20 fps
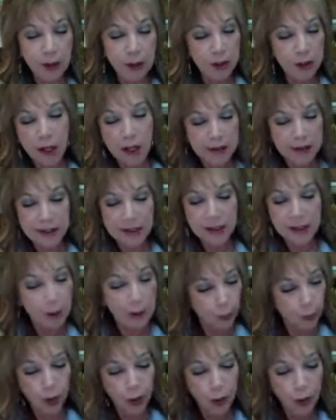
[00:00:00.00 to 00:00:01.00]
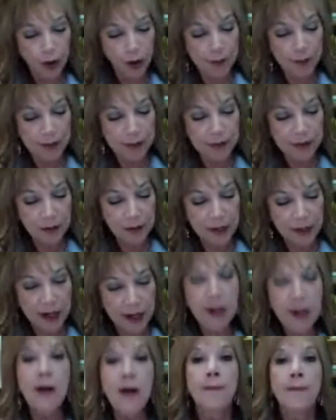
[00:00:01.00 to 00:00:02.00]
And you locked it in, you programmed it,
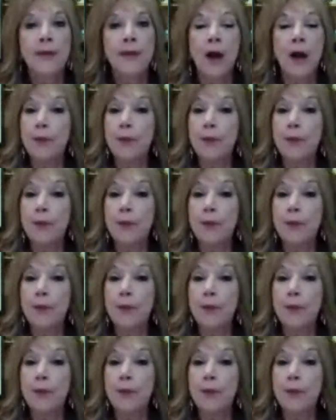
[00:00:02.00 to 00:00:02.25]
okay?